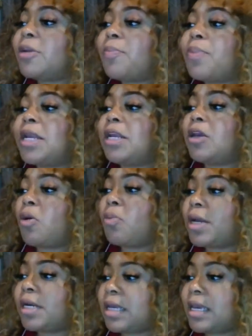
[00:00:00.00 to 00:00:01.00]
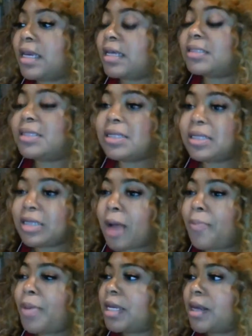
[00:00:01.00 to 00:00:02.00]
depending on what it is. Y'all
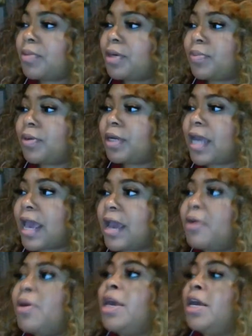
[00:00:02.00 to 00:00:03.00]
picking up what I'm putting down?